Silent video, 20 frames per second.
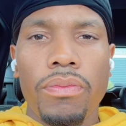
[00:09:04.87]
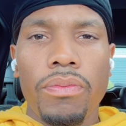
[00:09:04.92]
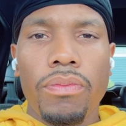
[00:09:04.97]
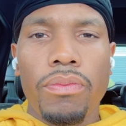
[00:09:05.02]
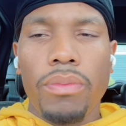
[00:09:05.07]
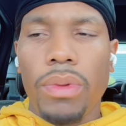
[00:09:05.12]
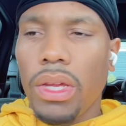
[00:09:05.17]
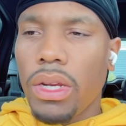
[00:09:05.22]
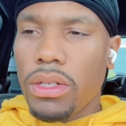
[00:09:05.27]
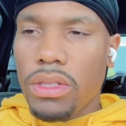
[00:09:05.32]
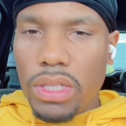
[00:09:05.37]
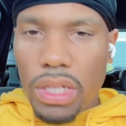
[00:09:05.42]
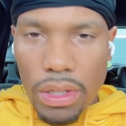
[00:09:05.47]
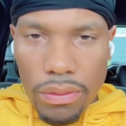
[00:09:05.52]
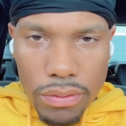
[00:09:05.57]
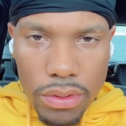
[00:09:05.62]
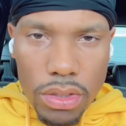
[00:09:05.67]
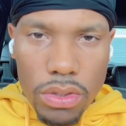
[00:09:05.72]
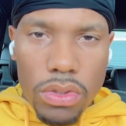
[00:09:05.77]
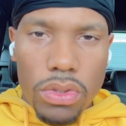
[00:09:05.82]
Better safe
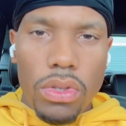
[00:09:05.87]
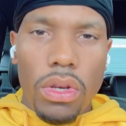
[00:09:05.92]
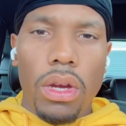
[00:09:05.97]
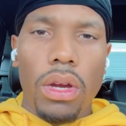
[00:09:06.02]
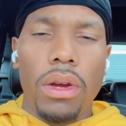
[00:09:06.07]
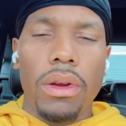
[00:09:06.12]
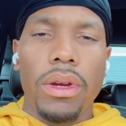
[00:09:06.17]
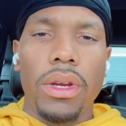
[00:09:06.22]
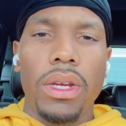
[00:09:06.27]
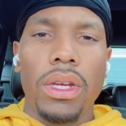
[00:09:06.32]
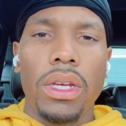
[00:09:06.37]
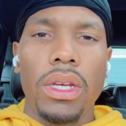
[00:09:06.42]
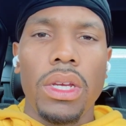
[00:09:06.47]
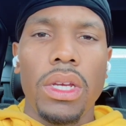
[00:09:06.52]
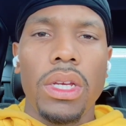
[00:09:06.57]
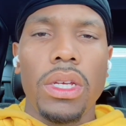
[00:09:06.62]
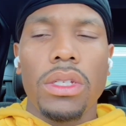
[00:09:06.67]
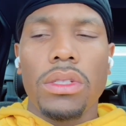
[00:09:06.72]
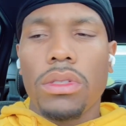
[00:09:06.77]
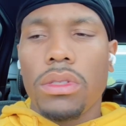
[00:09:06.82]
than sorry.
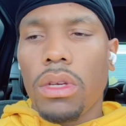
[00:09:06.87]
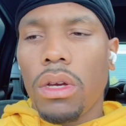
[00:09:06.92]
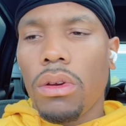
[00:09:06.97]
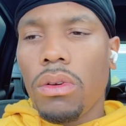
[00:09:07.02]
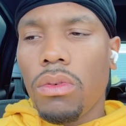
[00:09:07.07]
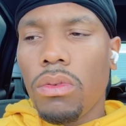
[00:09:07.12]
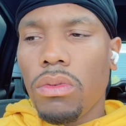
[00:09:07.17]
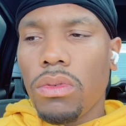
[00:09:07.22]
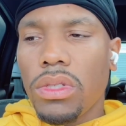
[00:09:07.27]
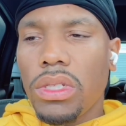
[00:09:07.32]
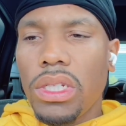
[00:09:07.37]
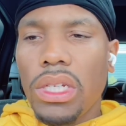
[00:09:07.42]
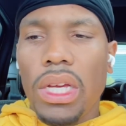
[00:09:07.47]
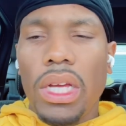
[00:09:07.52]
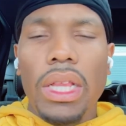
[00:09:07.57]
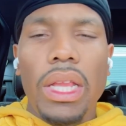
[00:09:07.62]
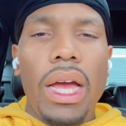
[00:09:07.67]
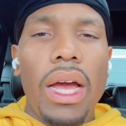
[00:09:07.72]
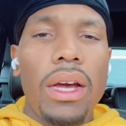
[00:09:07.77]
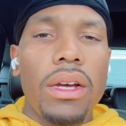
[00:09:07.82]
So she
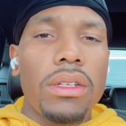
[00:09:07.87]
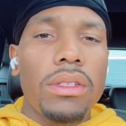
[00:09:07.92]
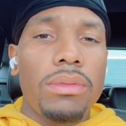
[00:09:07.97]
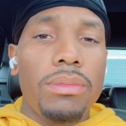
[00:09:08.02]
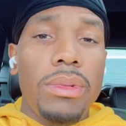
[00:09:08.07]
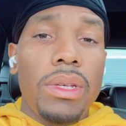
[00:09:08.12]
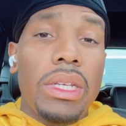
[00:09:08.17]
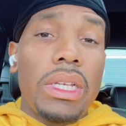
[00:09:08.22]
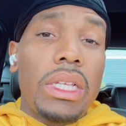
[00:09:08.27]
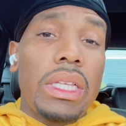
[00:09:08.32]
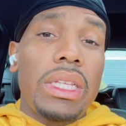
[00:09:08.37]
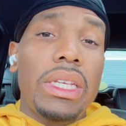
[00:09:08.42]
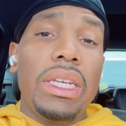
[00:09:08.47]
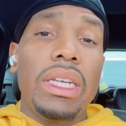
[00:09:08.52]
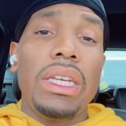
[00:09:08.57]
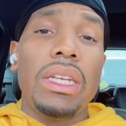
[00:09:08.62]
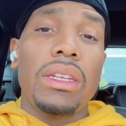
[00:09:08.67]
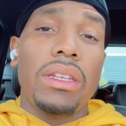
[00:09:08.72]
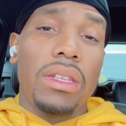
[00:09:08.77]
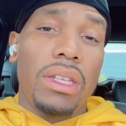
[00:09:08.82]
allows me to
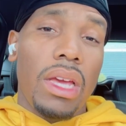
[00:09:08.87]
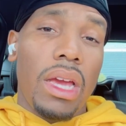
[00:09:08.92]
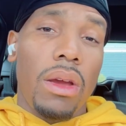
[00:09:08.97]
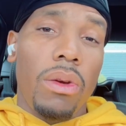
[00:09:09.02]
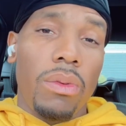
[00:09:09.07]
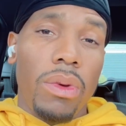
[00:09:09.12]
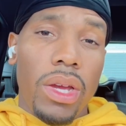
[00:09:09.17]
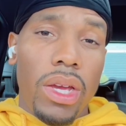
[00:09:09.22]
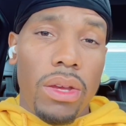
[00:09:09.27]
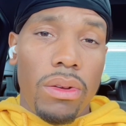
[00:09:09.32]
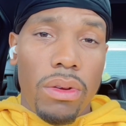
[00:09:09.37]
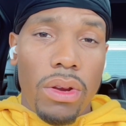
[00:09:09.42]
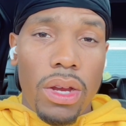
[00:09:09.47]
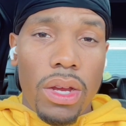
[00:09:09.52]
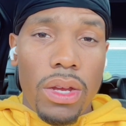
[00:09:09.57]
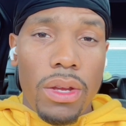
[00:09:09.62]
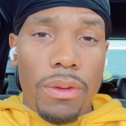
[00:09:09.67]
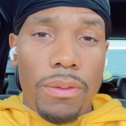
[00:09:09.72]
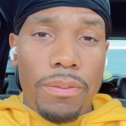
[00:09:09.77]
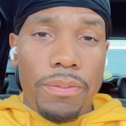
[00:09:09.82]
lead in that way, right?